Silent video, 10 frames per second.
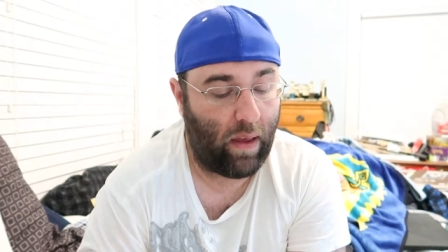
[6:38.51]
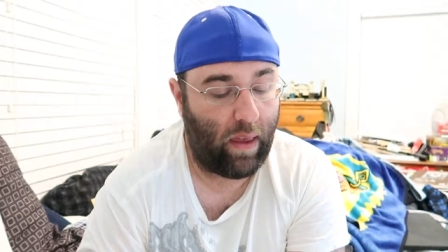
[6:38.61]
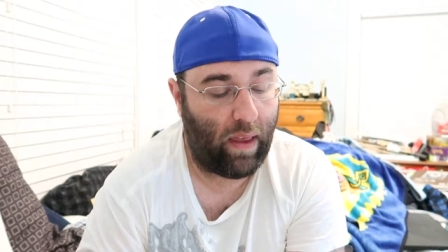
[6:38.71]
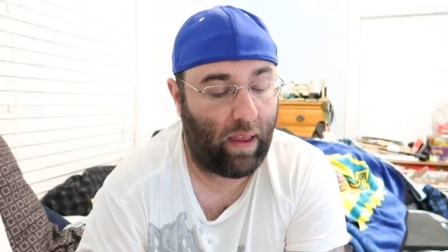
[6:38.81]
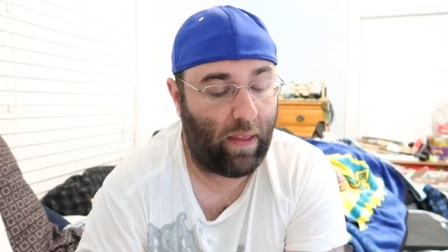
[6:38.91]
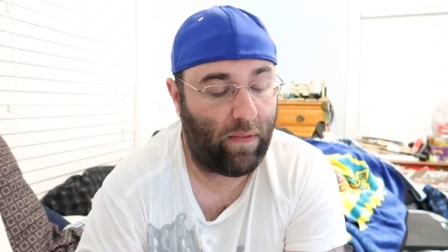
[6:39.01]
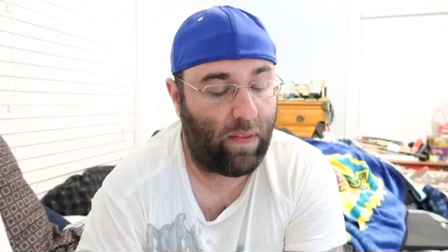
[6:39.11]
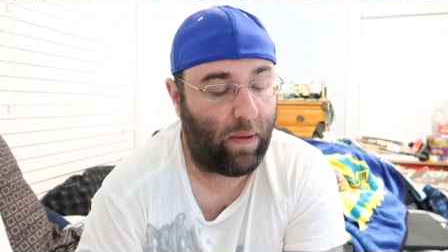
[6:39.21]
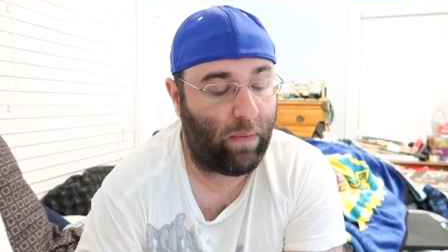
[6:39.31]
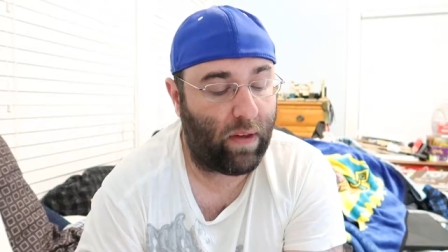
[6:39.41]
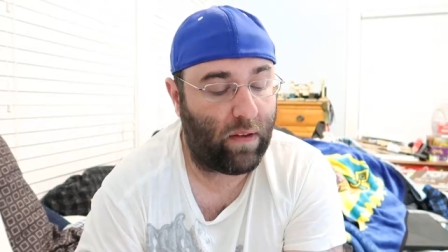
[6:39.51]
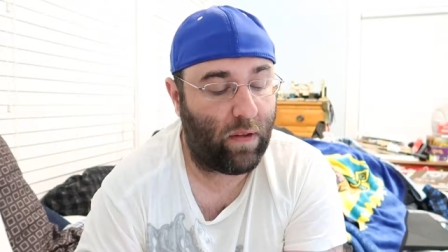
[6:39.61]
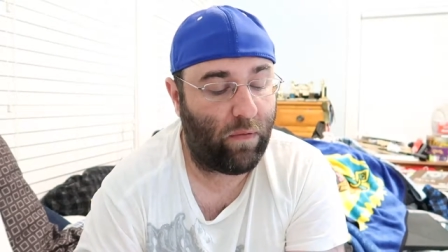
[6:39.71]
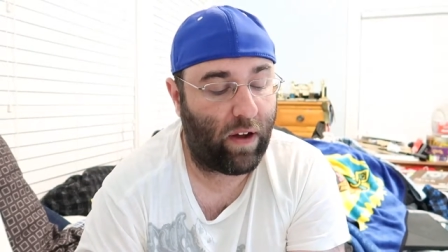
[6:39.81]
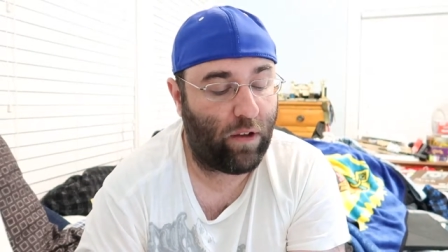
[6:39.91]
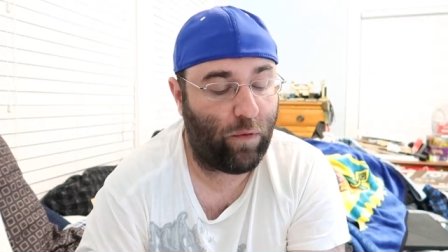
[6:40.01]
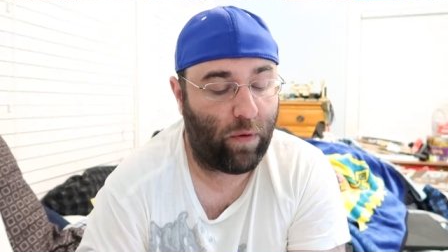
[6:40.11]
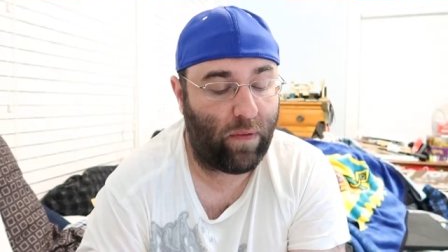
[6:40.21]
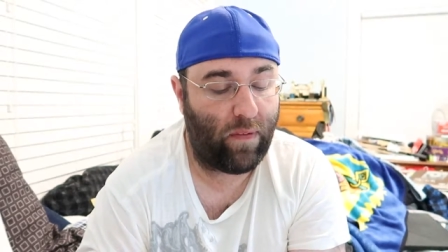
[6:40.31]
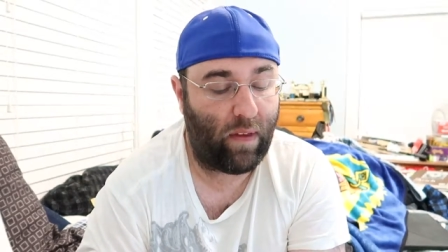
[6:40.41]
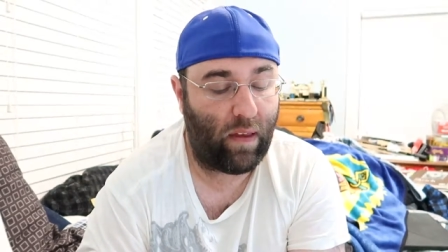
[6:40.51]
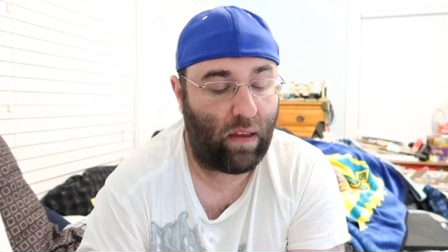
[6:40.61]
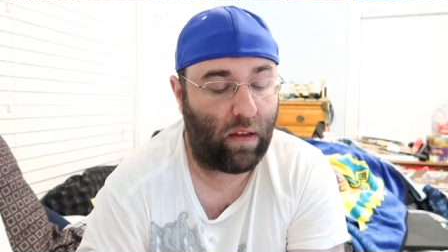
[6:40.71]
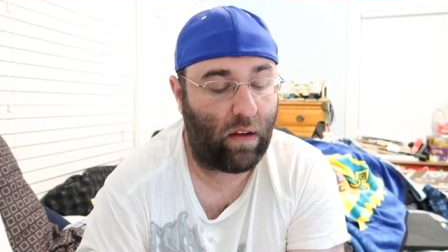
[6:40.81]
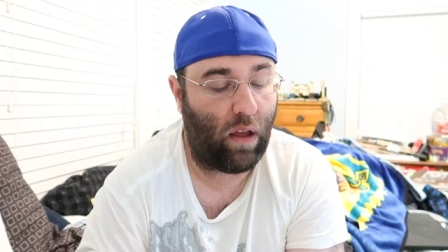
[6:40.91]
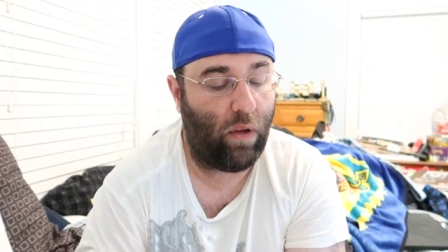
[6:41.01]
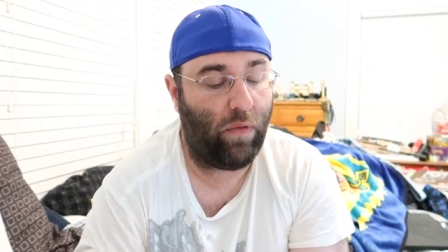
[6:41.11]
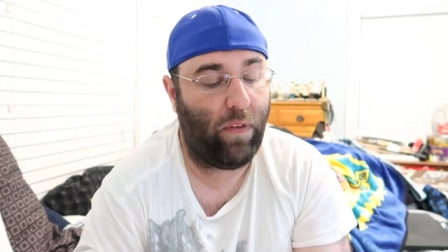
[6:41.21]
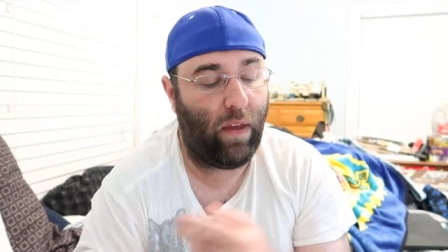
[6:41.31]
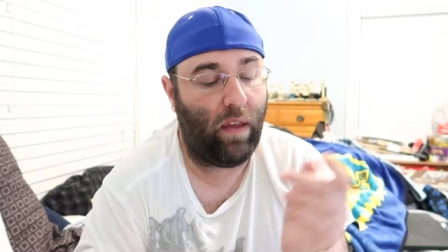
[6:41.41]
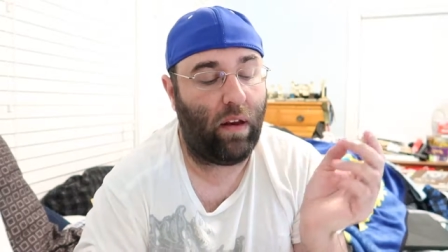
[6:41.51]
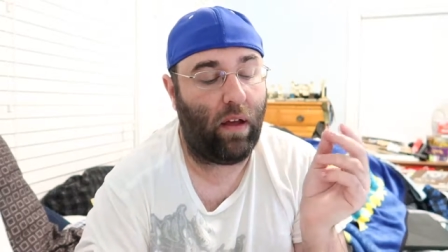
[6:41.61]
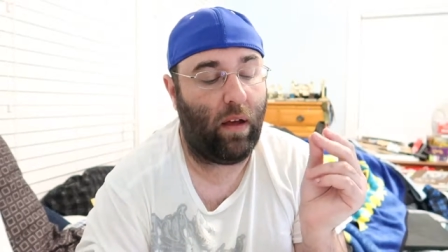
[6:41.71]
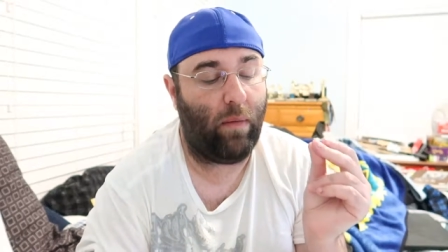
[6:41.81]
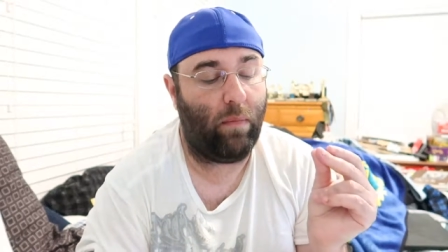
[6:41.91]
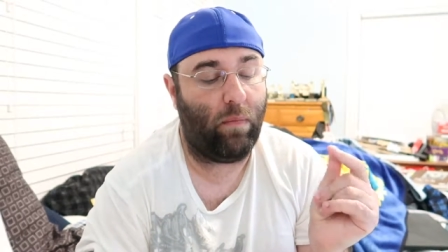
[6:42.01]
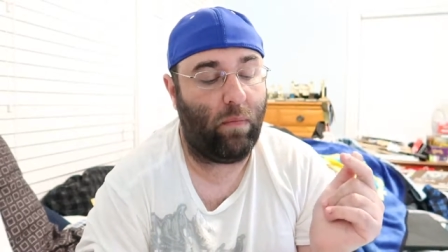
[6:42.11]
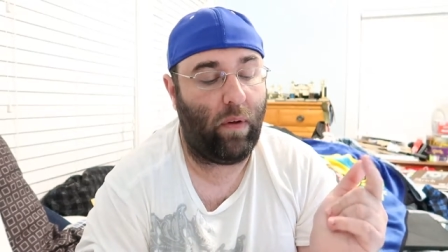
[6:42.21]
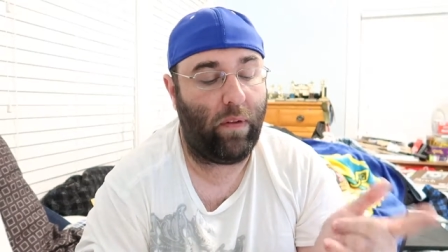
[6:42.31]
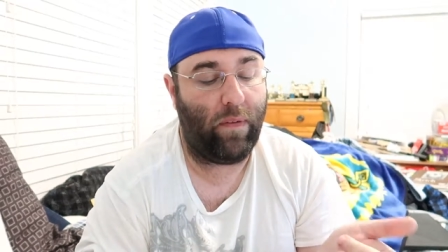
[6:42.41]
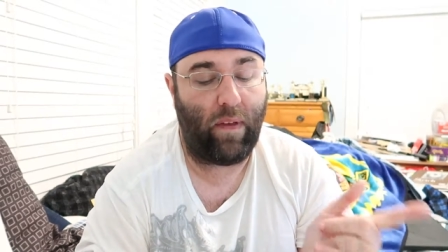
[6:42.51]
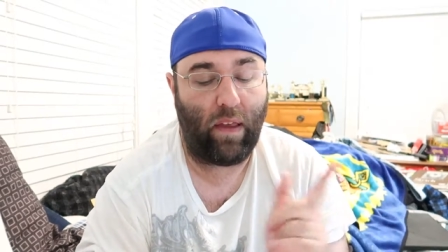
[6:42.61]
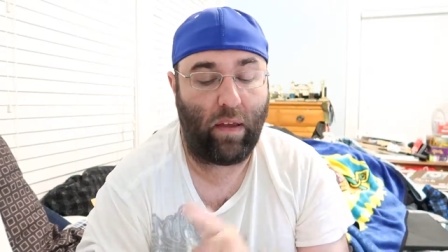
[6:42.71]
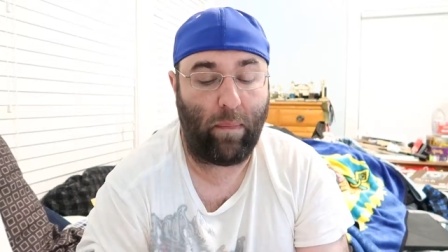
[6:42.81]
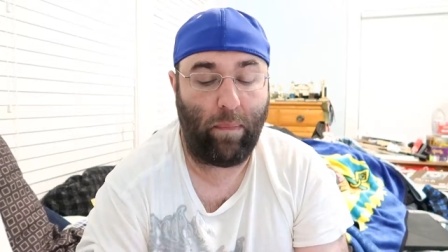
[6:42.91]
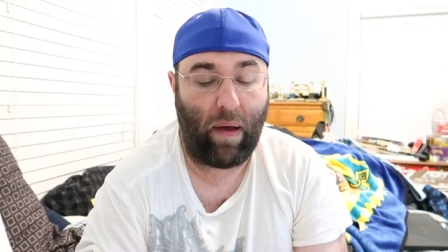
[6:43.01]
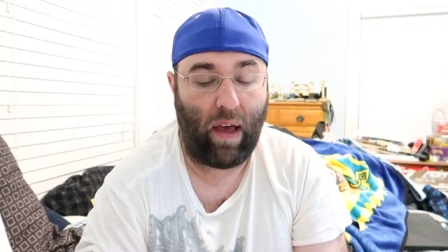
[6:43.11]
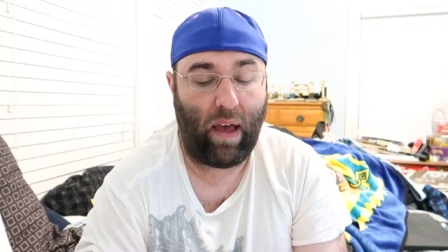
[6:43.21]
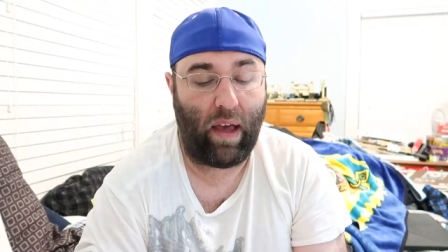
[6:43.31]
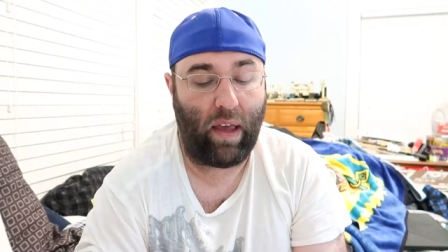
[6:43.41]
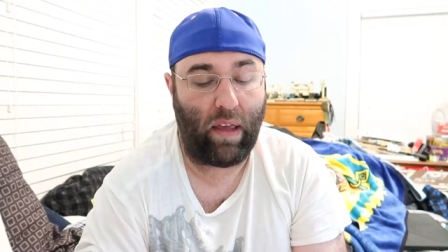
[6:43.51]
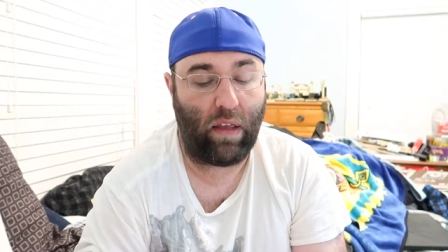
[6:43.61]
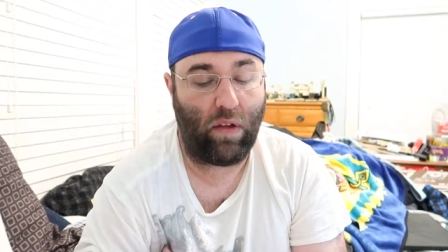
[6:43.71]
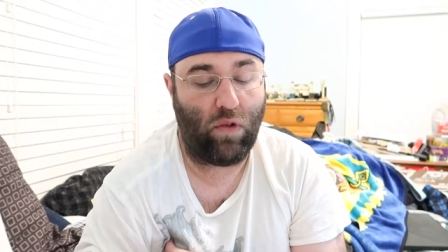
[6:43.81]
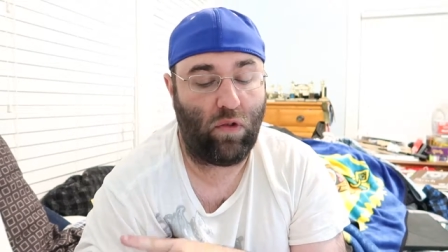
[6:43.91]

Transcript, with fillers: And then we cut to a flash forward scene. Oh, then um, when they're saying goodbye,